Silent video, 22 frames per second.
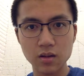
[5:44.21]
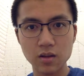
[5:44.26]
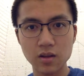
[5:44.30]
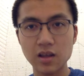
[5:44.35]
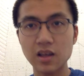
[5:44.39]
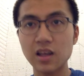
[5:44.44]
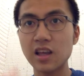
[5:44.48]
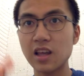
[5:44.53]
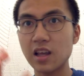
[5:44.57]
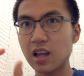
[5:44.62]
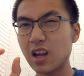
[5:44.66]

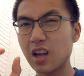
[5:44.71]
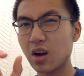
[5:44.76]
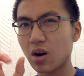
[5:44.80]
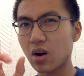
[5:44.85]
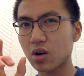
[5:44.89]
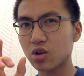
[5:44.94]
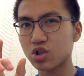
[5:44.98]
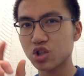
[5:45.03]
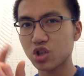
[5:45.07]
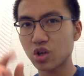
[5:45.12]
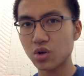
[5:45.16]
here
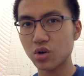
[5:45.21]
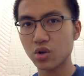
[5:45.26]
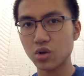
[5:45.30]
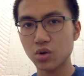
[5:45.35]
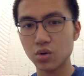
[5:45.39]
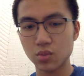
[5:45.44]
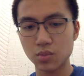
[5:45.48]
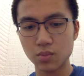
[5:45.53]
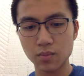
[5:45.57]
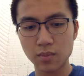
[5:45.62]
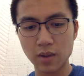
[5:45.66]
I'll show
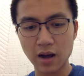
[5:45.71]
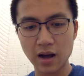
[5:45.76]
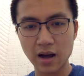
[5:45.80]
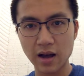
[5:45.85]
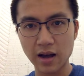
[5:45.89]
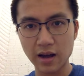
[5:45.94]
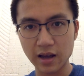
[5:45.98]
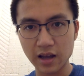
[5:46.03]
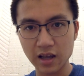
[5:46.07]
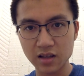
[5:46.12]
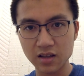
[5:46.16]
you
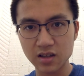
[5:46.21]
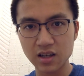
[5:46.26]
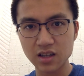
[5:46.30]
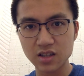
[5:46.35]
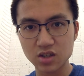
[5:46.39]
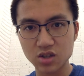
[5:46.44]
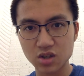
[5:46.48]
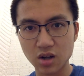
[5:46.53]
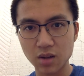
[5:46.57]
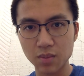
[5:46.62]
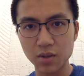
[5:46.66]
my
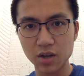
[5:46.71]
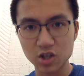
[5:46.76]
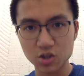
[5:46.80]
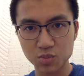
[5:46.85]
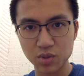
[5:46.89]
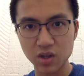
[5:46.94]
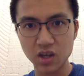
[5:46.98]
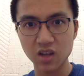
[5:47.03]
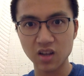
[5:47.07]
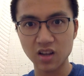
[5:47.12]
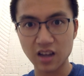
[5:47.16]
index.php
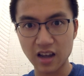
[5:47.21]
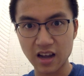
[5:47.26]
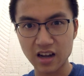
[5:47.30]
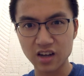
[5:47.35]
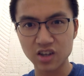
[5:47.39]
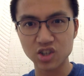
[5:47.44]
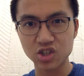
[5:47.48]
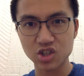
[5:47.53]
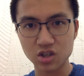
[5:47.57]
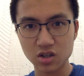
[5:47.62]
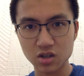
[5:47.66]
in
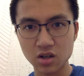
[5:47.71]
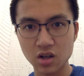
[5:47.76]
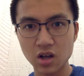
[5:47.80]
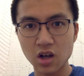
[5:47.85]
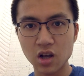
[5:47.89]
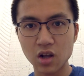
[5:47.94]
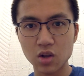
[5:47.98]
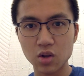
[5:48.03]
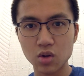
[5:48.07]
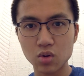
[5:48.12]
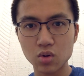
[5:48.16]
action.
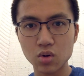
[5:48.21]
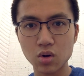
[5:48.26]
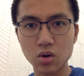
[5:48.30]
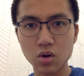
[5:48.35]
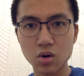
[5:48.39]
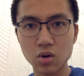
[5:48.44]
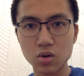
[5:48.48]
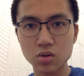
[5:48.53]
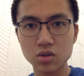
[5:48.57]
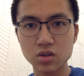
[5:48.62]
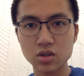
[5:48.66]

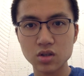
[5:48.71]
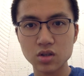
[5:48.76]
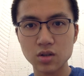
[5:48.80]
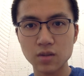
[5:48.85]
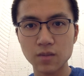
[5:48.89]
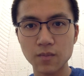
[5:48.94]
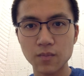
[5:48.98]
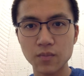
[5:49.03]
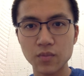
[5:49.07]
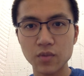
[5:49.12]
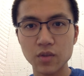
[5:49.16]
Localhost.
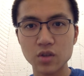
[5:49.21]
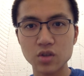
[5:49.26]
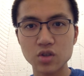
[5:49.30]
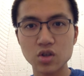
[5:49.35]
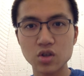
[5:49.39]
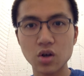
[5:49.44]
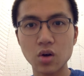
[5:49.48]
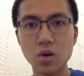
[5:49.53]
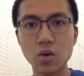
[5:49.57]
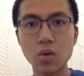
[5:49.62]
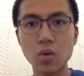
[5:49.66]

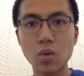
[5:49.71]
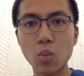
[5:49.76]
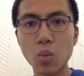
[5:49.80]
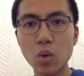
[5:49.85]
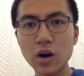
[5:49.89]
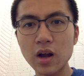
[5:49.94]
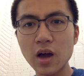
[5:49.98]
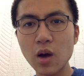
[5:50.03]
So what I